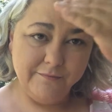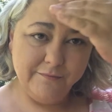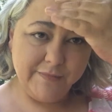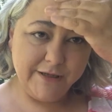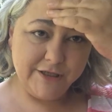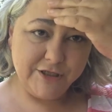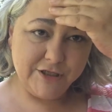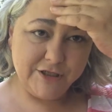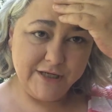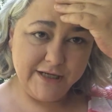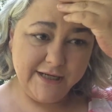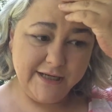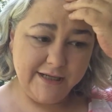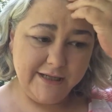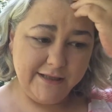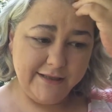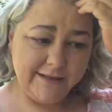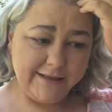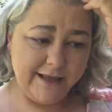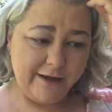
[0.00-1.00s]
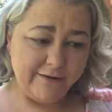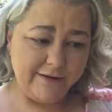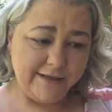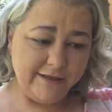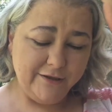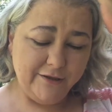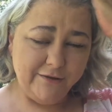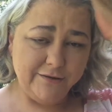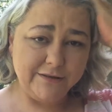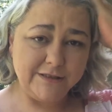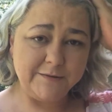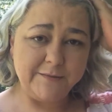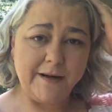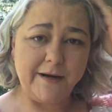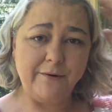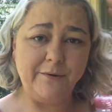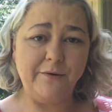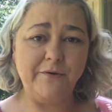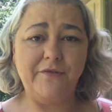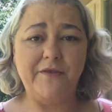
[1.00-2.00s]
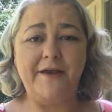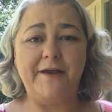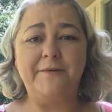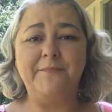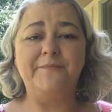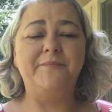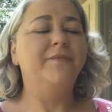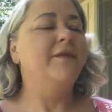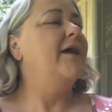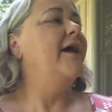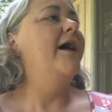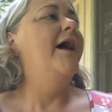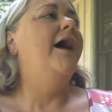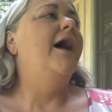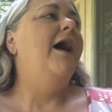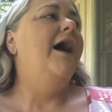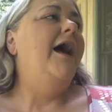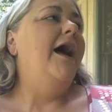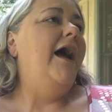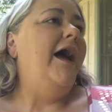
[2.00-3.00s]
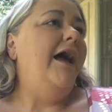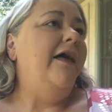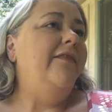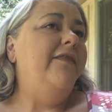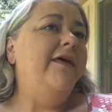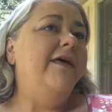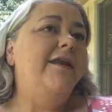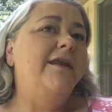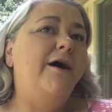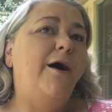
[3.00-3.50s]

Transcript: bingey downhill spiral thing. Then